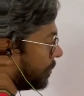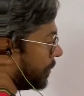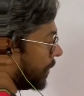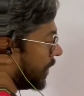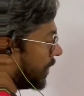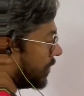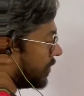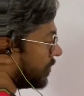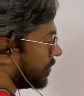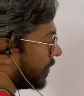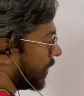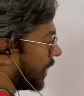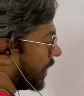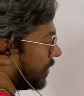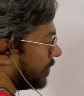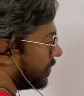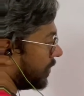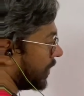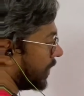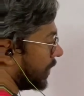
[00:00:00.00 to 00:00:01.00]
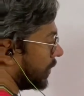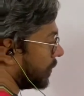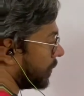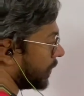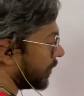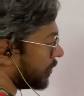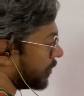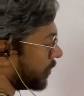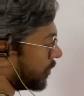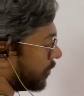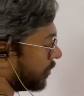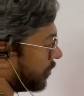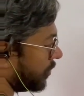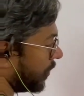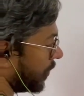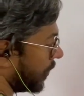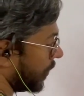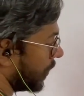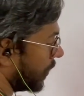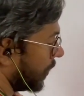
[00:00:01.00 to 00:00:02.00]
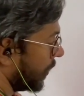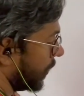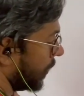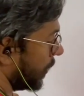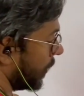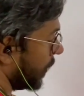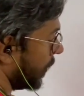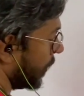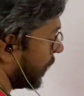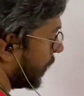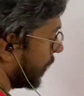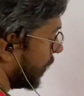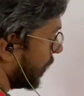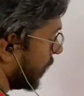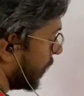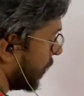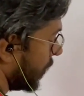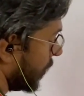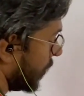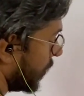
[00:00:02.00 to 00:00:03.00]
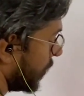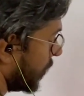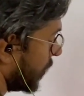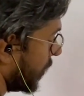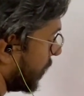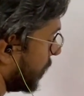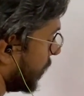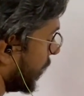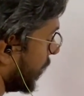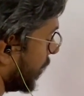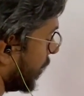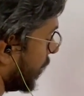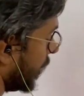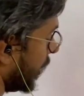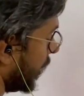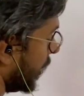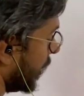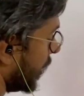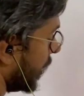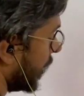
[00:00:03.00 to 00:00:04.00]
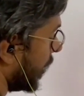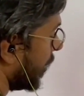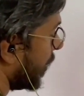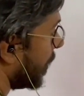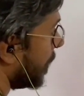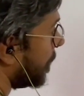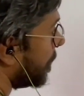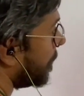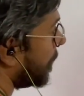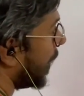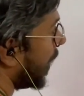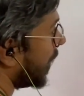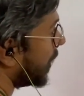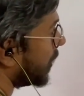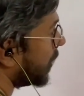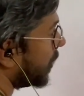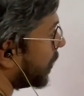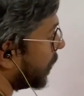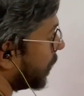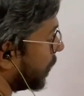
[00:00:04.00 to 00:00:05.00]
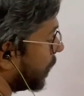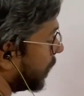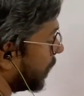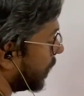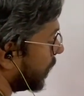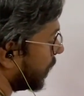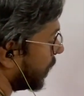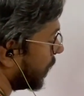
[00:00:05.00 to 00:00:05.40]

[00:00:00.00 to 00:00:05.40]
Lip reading: base 5 equals to 4. Similarly, part 2,